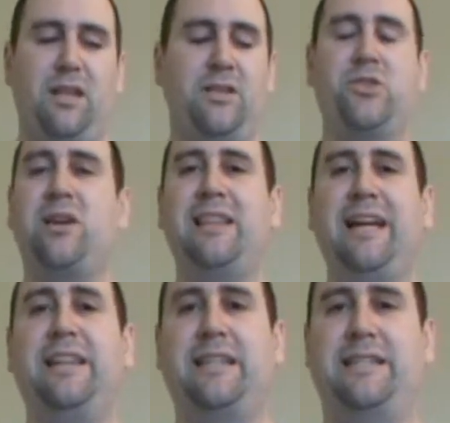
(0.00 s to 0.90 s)
So I
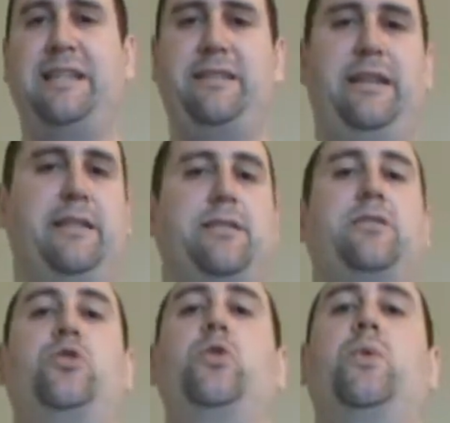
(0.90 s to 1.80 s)
like that DC is
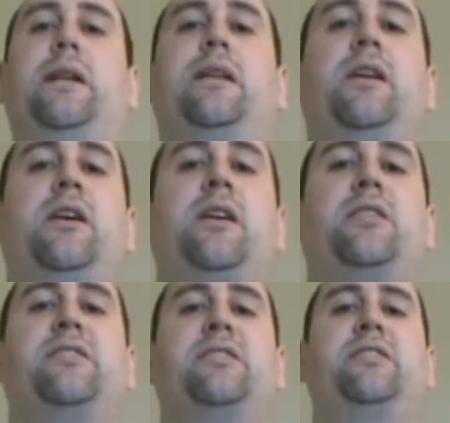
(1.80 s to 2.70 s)
doing
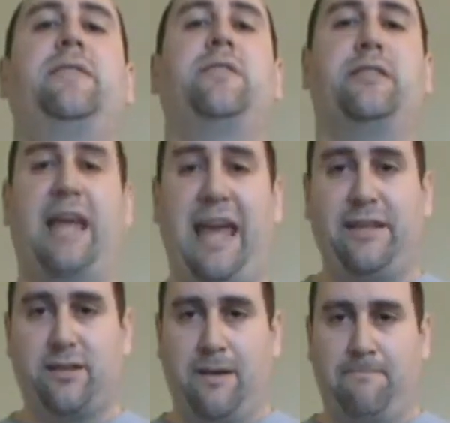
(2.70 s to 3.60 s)
such different
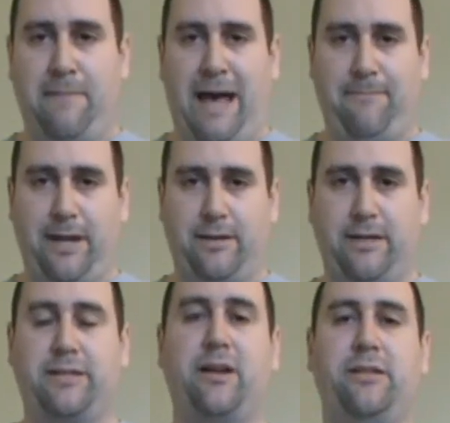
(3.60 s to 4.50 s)
takes on Batman.
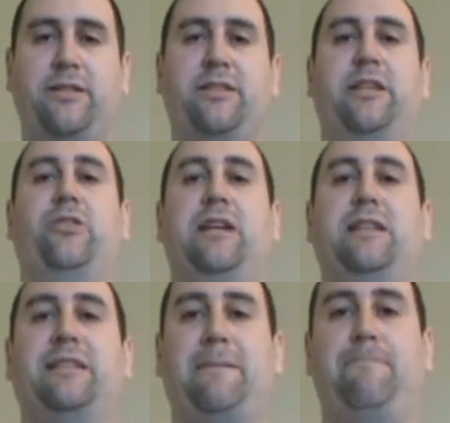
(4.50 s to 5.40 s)
It's not just that you're getting
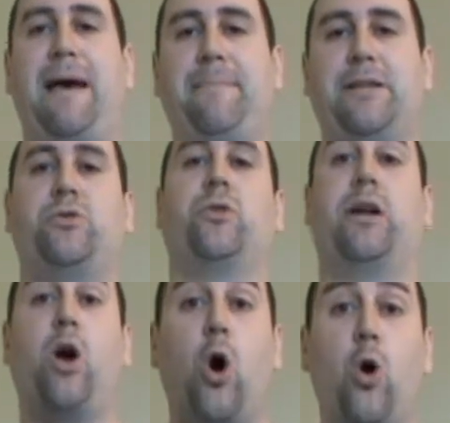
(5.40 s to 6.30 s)
the same Batman story
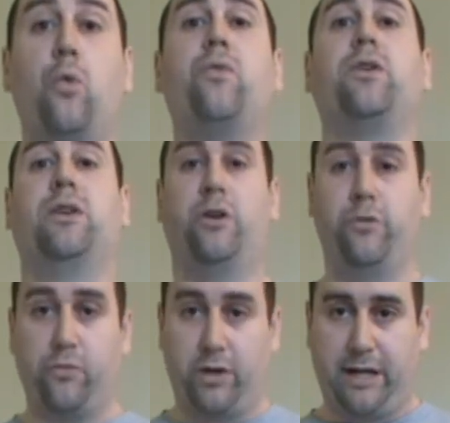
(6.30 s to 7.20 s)
over and
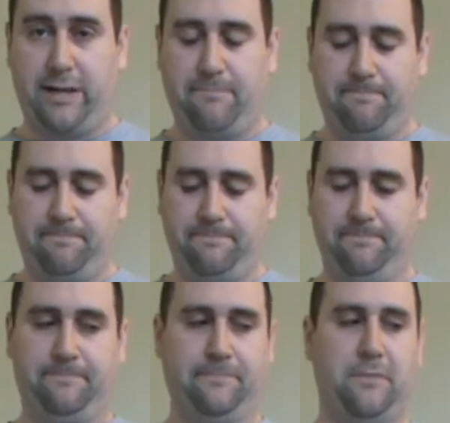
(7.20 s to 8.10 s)
over again.
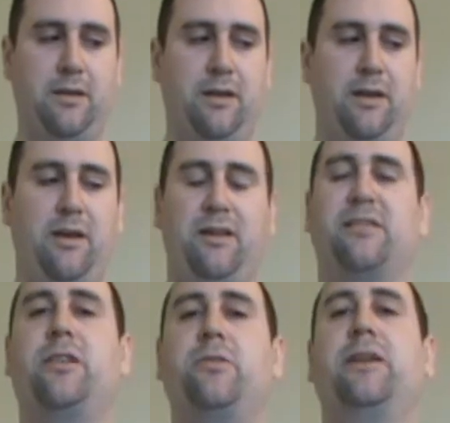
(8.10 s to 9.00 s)

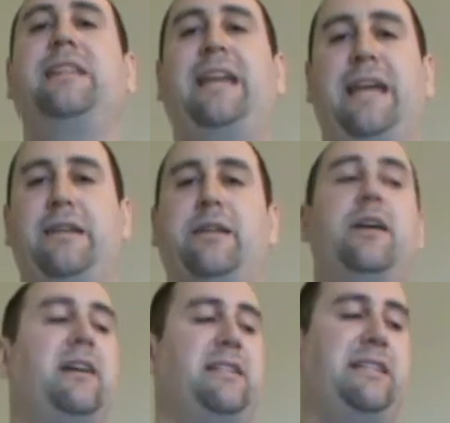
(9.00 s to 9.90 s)
So in the end,
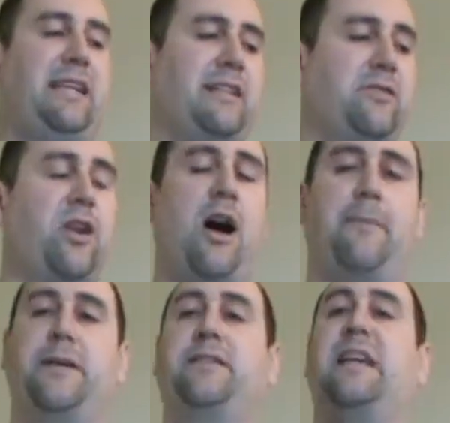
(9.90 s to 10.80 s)
Detective
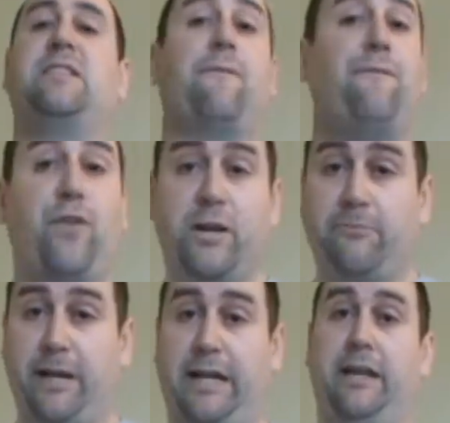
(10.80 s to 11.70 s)
Comics is a fun
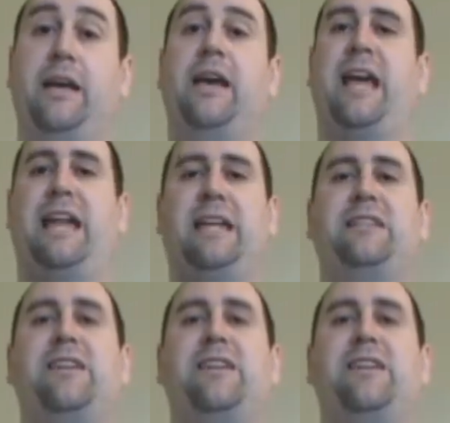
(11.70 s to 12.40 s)
read, and it